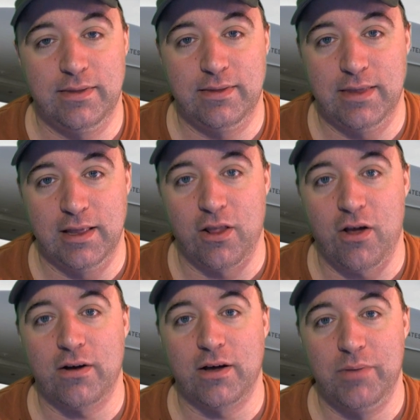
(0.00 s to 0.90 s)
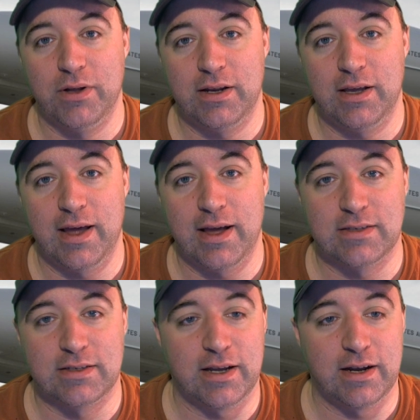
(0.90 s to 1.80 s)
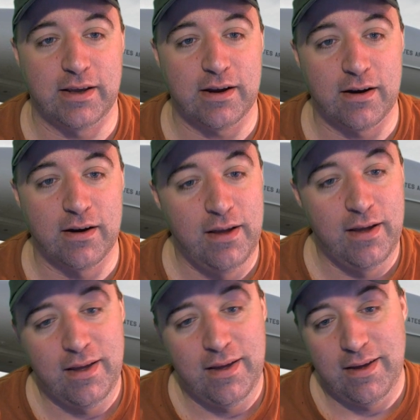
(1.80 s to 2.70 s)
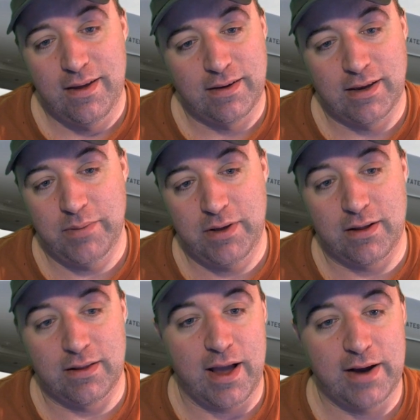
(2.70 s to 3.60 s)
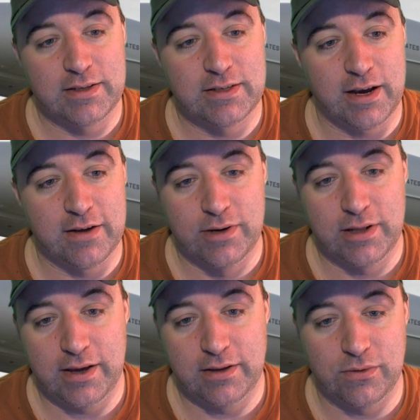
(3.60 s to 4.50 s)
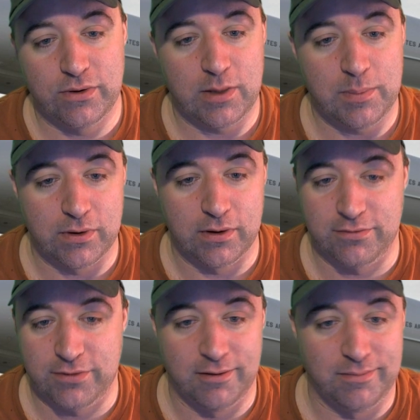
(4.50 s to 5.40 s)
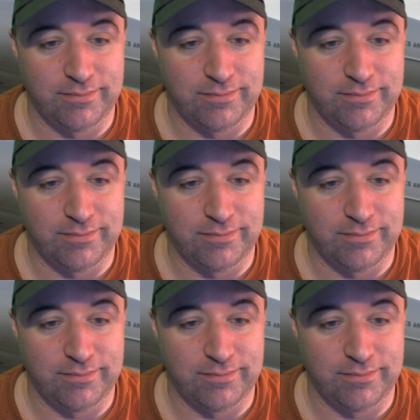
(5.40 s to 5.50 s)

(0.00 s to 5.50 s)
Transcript: the long ability it has to stay in the air can be a line of sight relay to a number of uh,